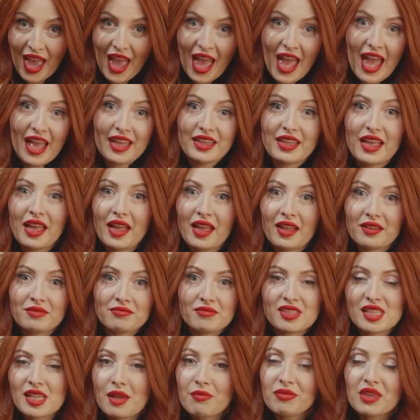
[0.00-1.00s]
and then
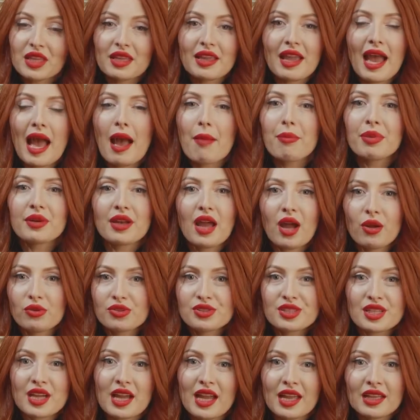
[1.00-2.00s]
something happen
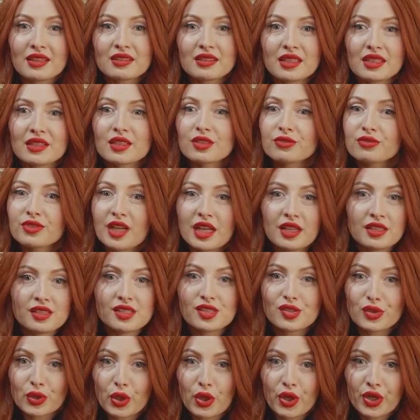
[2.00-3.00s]
outside, like a rain
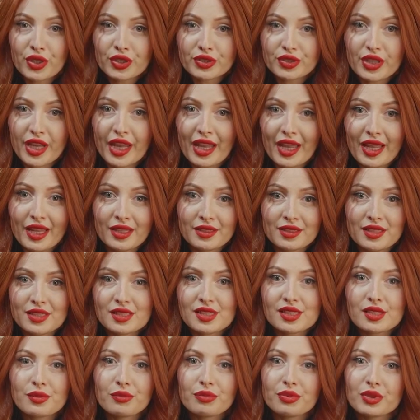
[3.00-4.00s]
start, and
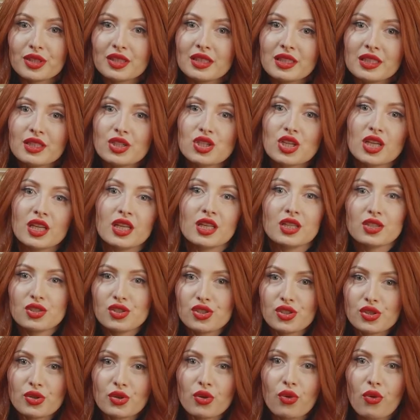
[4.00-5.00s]
this completely
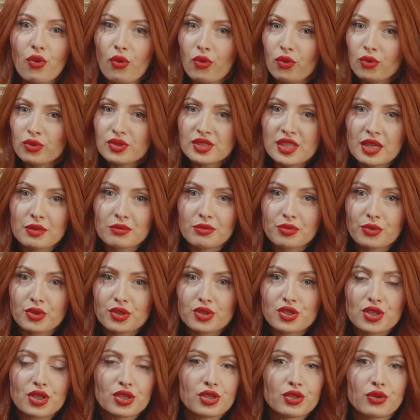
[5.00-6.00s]
change your whole
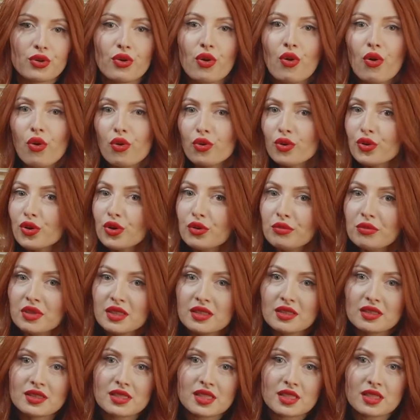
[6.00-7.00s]
temperature, your whole
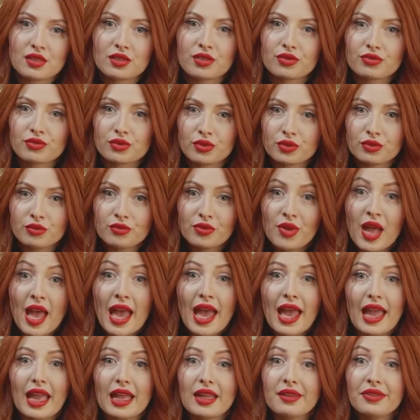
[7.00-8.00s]
humidity in the room,
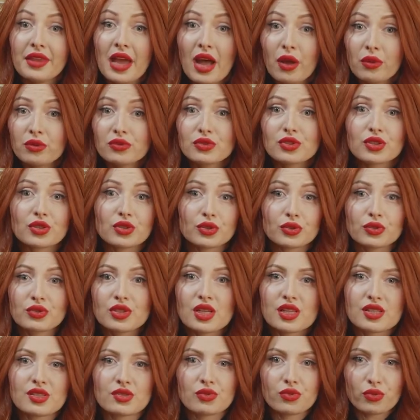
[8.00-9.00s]
and now the glue
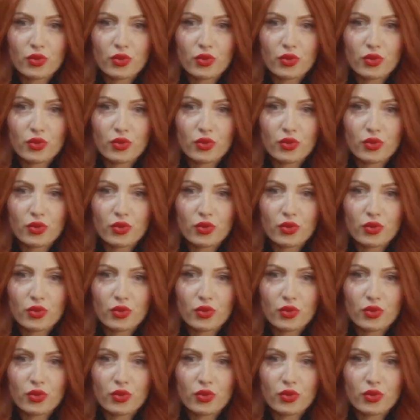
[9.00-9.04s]
doesn't